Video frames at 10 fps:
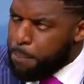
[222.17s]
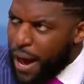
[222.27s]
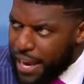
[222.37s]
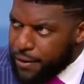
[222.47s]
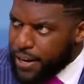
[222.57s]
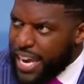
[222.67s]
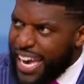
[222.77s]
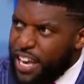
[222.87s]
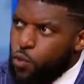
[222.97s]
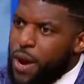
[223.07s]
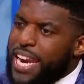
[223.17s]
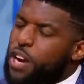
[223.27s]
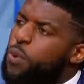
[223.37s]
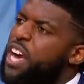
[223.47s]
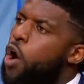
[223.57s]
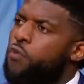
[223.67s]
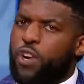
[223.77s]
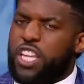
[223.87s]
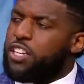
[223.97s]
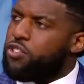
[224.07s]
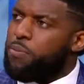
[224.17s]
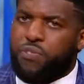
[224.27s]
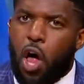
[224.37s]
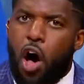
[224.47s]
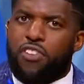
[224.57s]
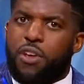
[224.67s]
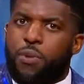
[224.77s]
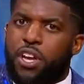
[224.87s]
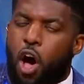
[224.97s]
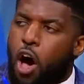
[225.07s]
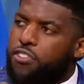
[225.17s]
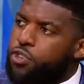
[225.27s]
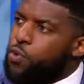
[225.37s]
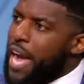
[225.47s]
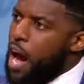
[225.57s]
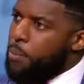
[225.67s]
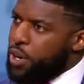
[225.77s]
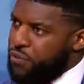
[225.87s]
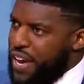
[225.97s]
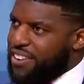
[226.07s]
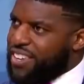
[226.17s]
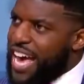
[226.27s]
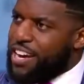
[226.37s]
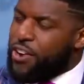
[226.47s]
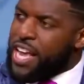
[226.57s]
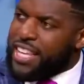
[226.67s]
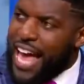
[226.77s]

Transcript: But in winning, we overlook some flaws that would cost wow. you Cowboys fans later.